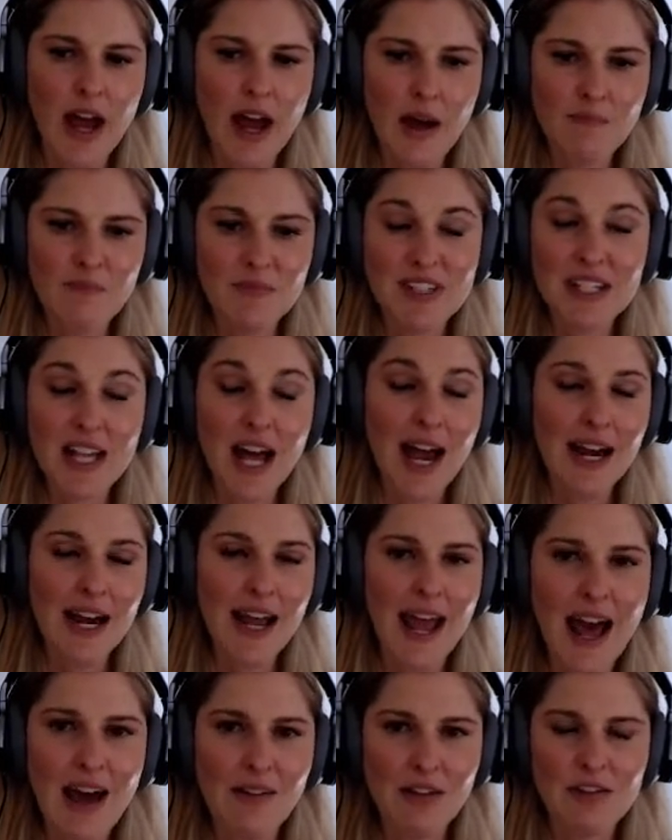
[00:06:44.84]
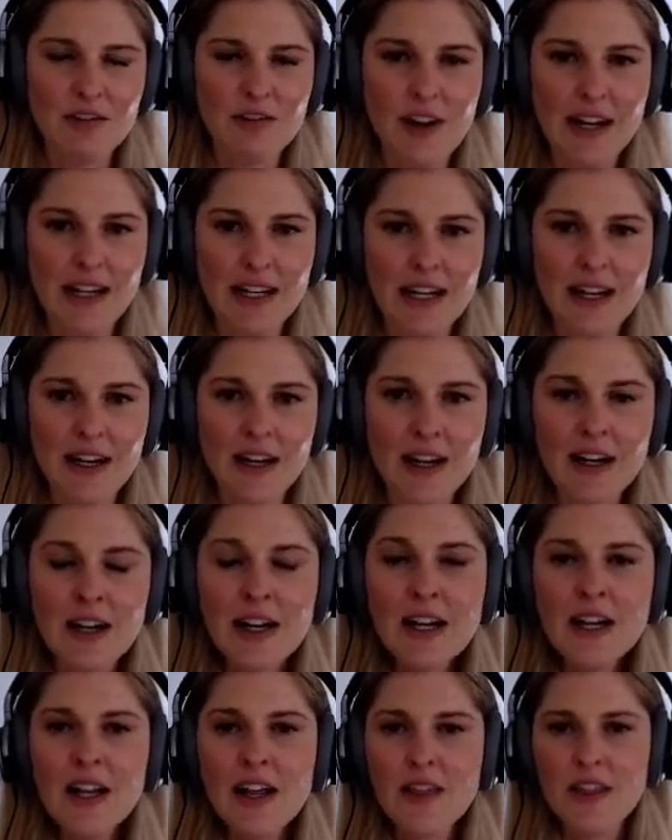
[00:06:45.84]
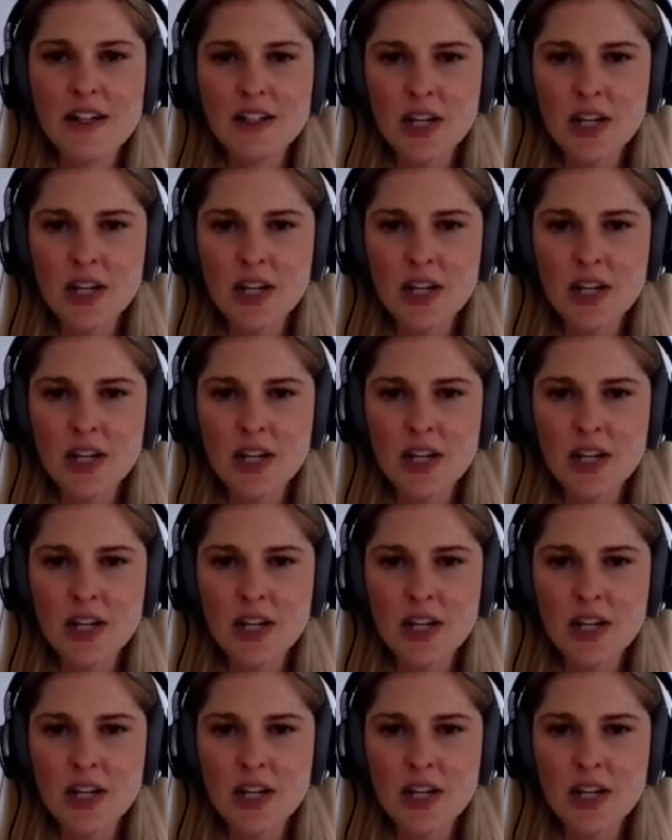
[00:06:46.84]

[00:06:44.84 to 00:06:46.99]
slide I have in front here, the